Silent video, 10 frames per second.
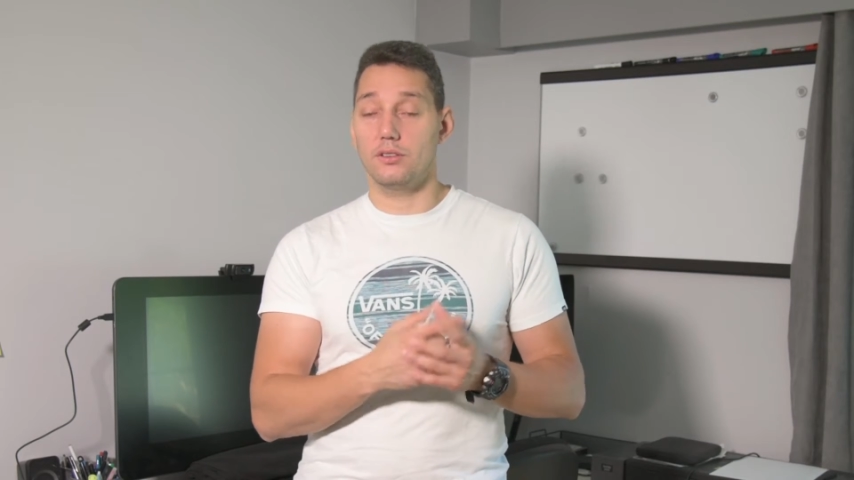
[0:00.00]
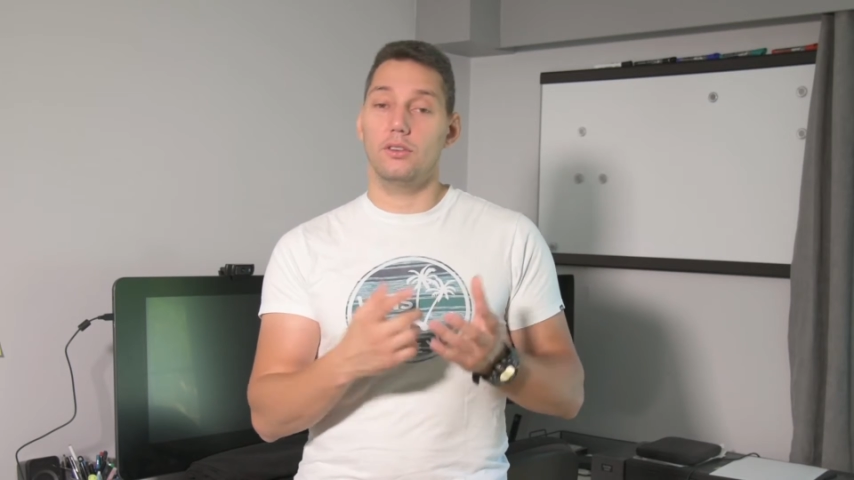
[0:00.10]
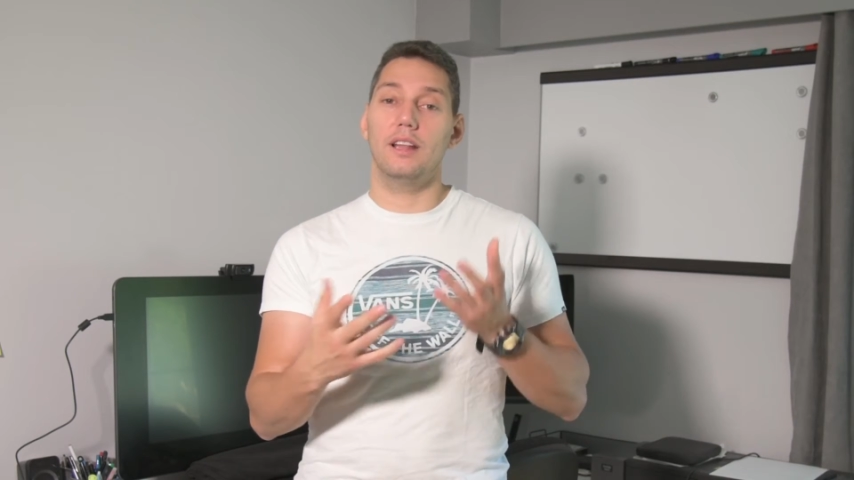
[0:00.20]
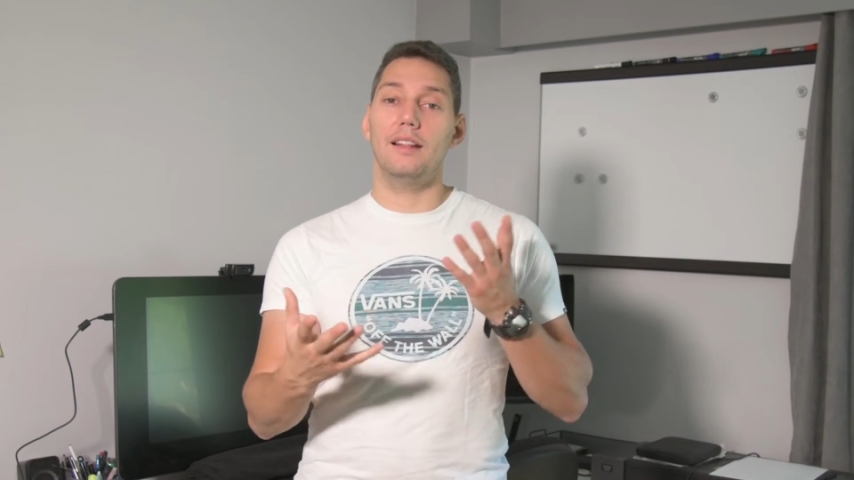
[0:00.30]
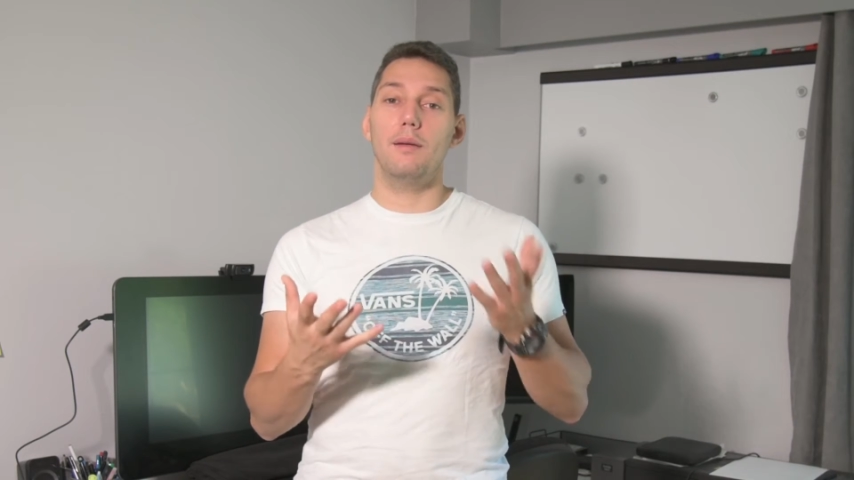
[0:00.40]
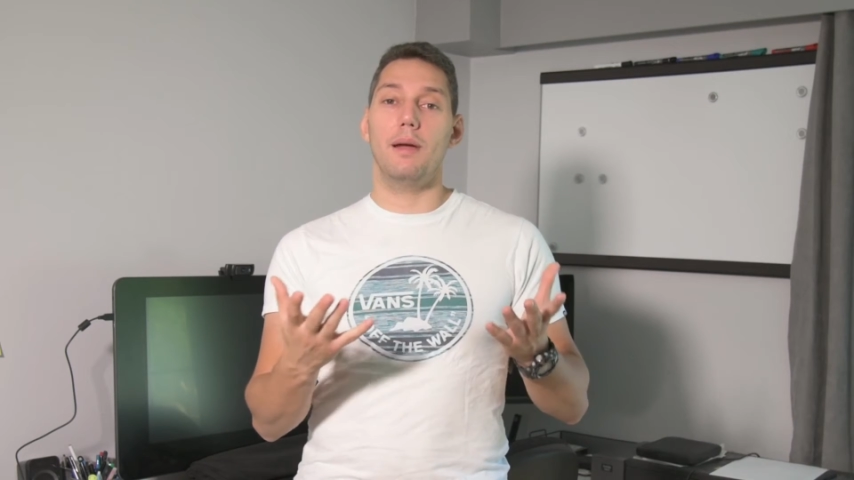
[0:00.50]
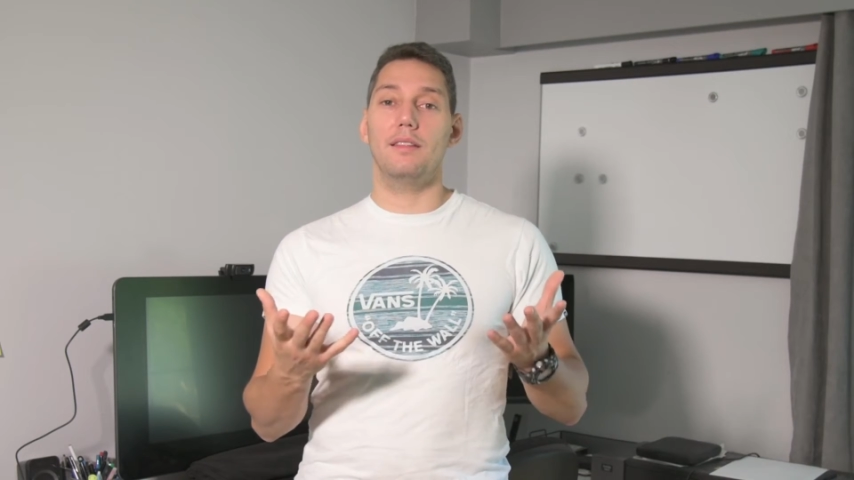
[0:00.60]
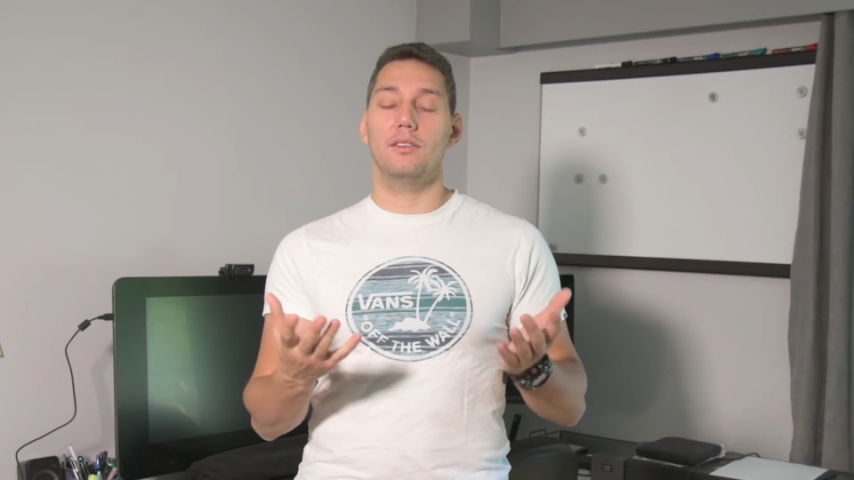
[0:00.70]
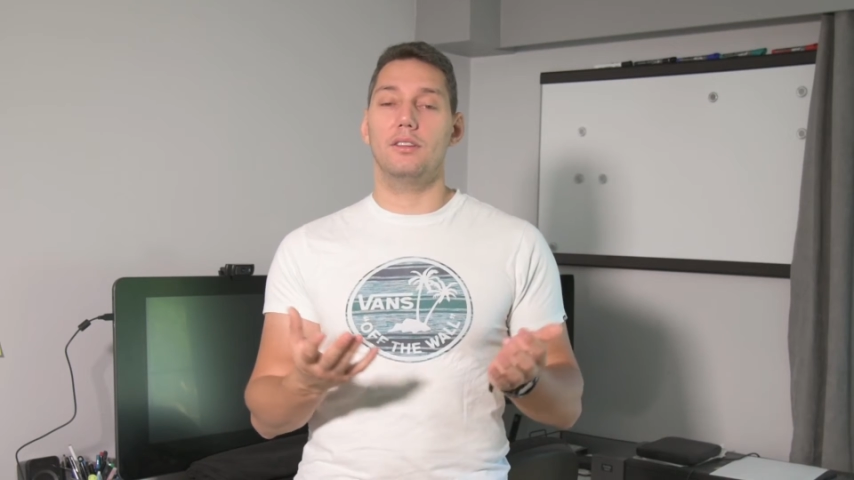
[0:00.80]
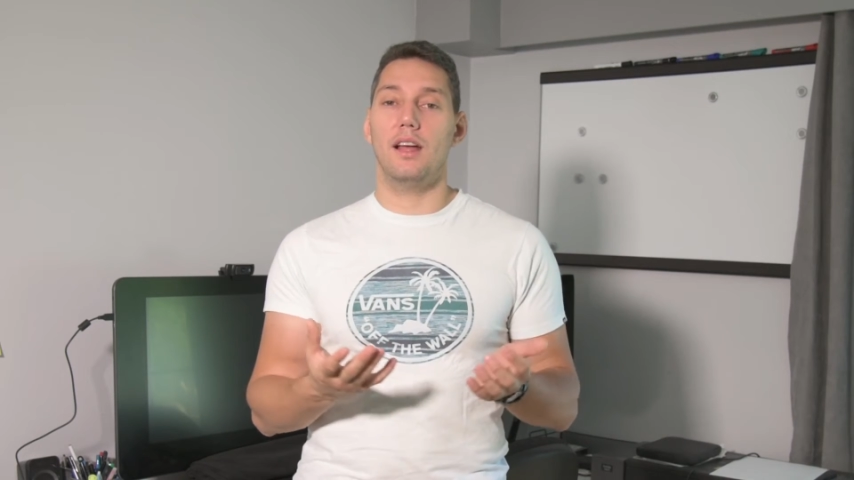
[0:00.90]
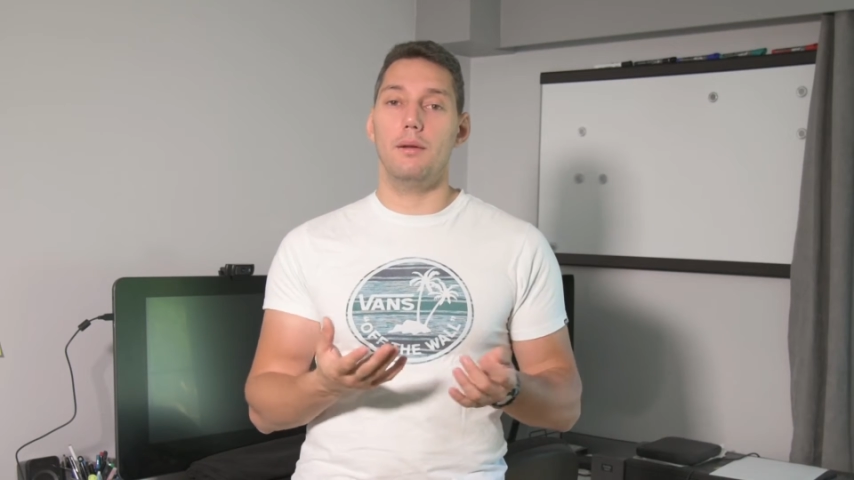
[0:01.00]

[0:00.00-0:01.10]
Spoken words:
So that depends on the